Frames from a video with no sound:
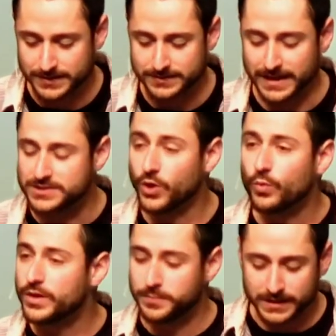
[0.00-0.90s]
They don't
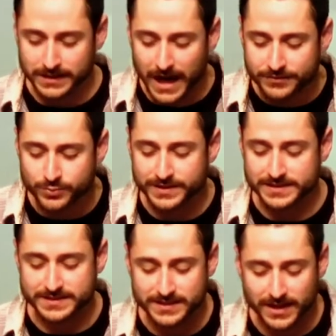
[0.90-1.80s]
want to be left with
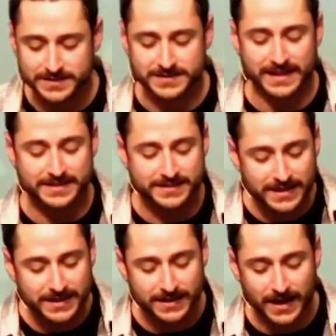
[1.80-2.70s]
his sons, and they
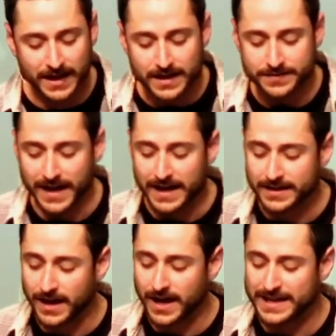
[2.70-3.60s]
think that,
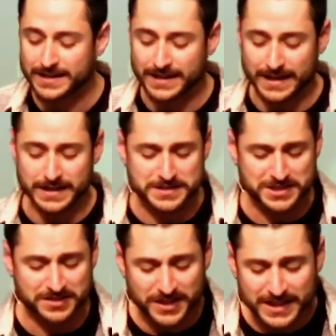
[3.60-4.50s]
uh, it, and, and
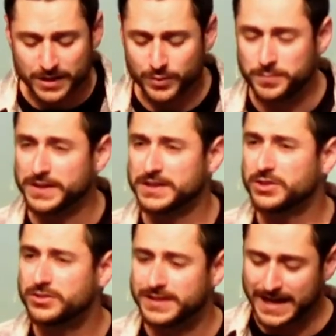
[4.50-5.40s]
to think, it would be a
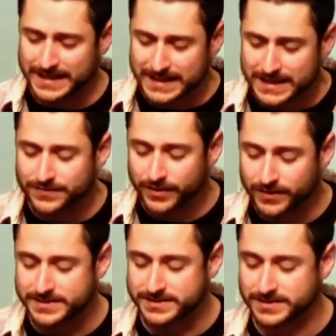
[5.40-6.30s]
little naive of
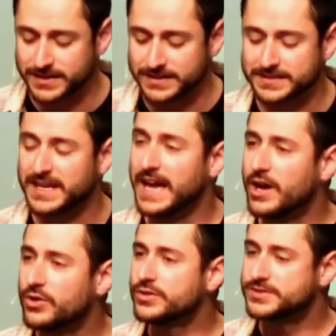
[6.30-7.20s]
us to think that the
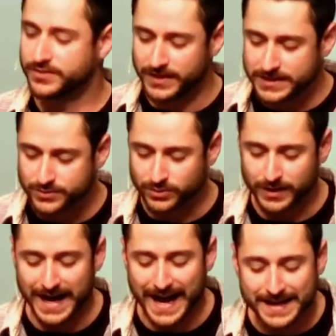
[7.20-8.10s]
elders of Israel
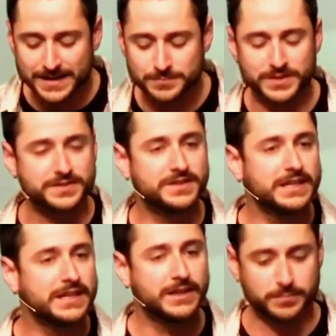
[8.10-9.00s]
hadn't been
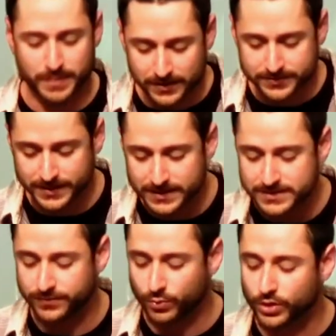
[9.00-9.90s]
thinking about
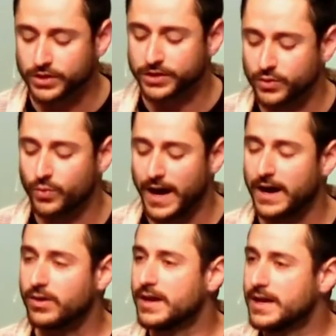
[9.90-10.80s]
this for a little
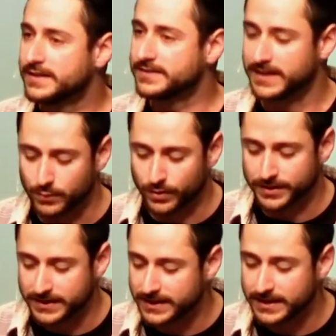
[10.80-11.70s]
while that they
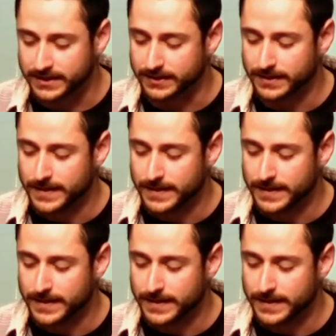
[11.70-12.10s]
wanted a king.